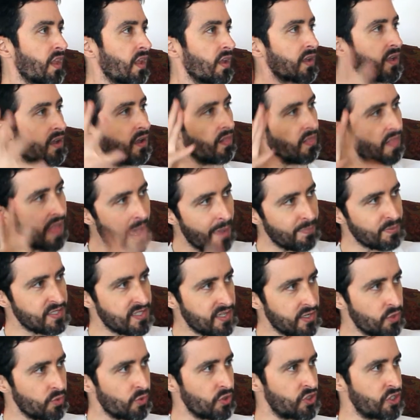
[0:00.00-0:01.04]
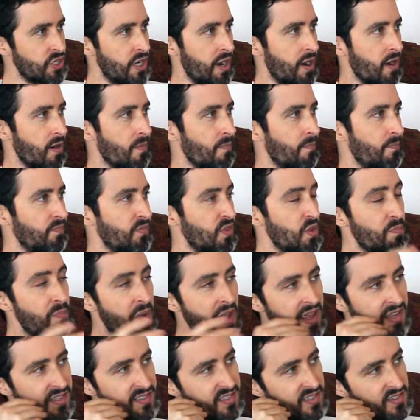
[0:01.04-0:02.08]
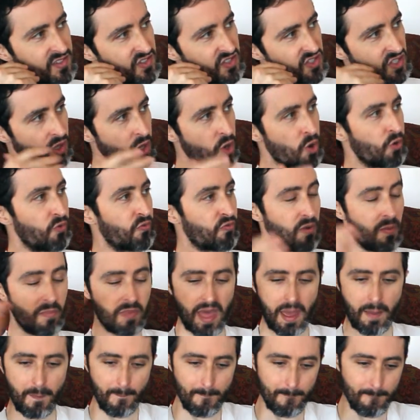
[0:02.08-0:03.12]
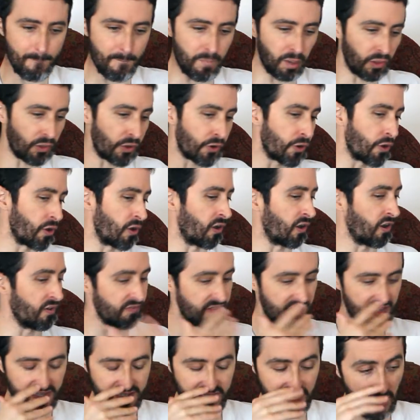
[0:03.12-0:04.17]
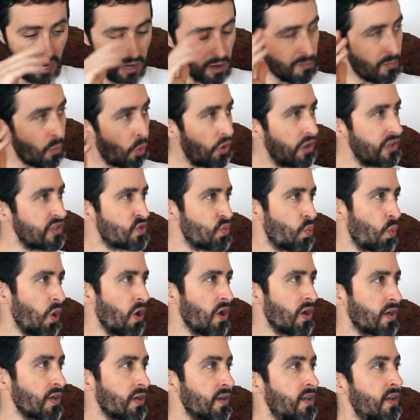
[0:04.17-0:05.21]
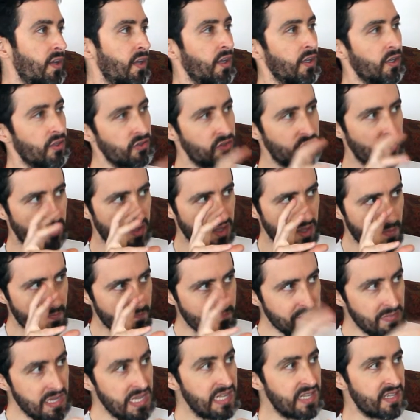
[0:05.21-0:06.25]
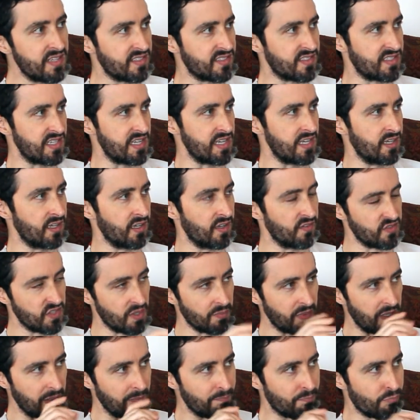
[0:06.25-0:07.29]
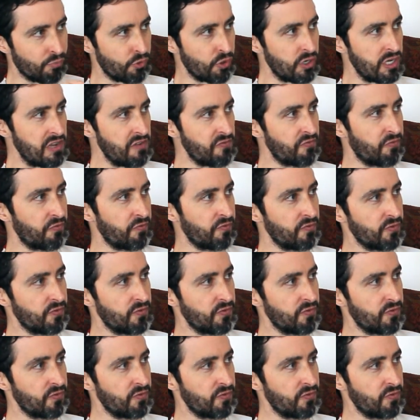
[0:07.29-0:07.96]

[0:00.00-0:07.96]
collapsed into a chair, the pace is slowed from that blur of the entire morning's work to the immediacy of something brief,